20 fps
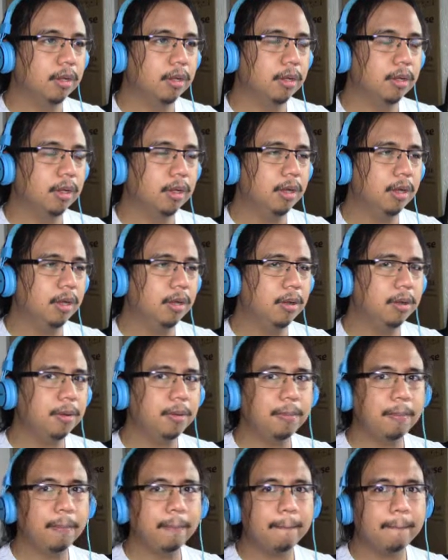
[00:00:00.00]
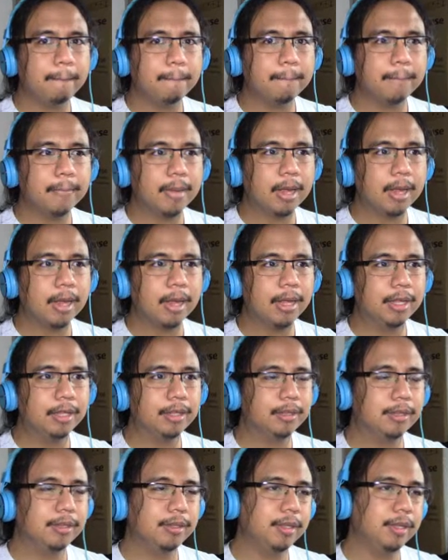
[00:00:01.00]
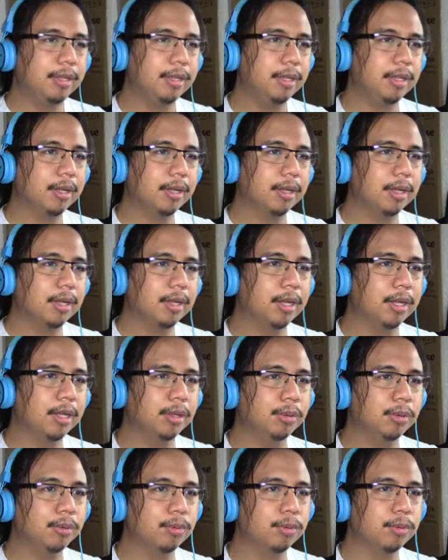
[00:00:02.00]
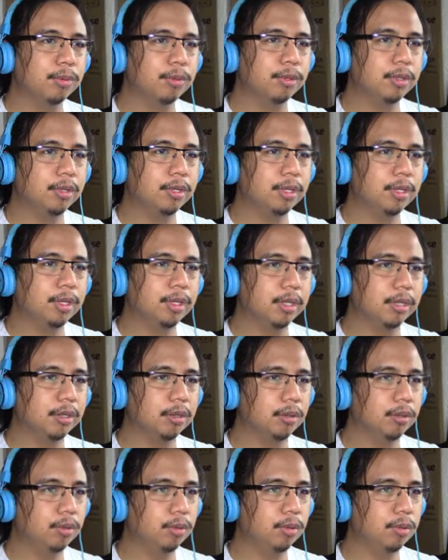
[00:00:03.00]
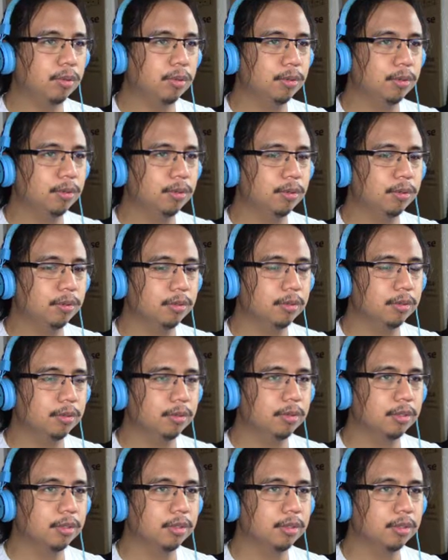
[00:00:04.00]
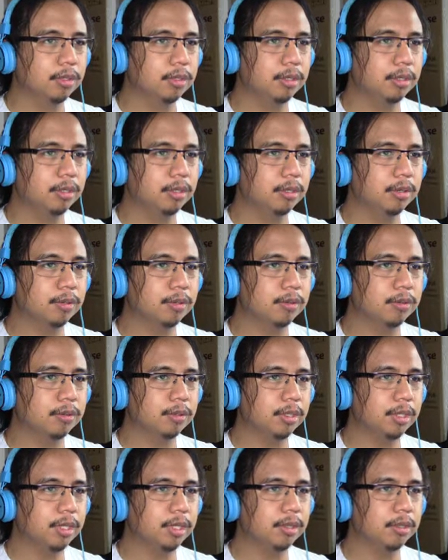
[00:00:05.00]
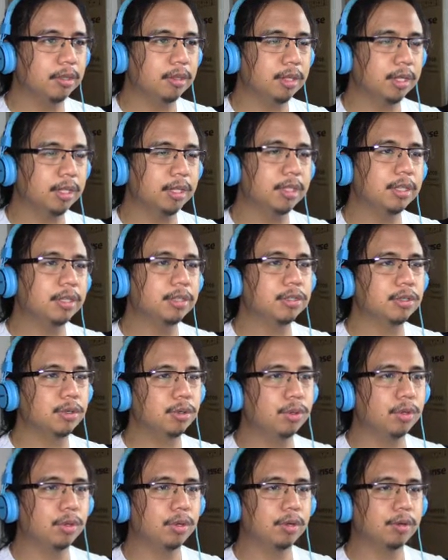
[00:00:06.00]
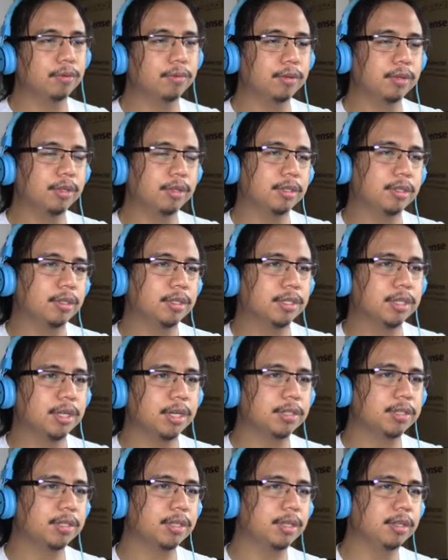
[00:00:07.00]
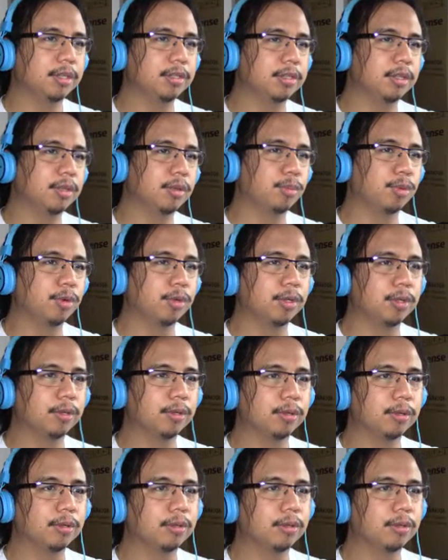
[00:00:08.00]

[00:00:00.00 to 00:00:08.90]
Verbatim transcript: Um, I think I would ignore. You know, let let things cool off and then discuss things in the morning.